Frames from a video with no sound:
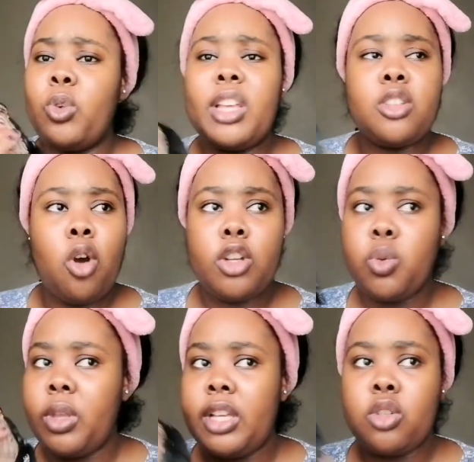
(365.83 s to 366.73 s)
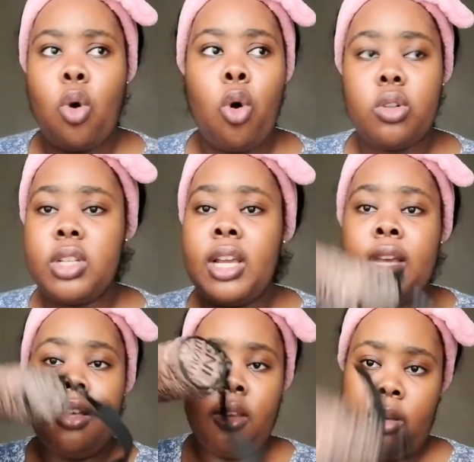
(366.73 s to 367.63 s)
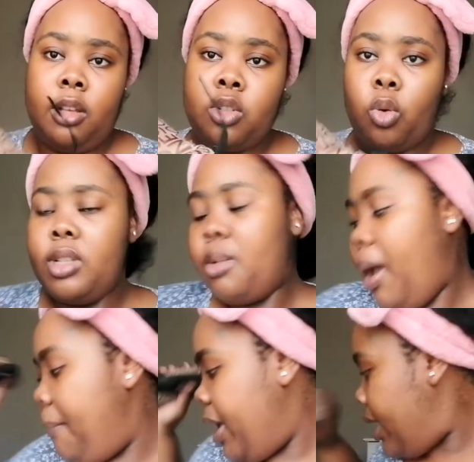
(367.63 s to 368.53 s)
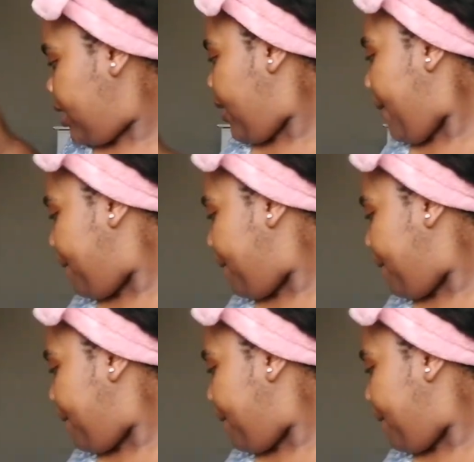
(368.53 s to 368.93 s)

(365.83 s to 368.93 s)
it, whether it's hot, whether it's cold, it's always in my bag.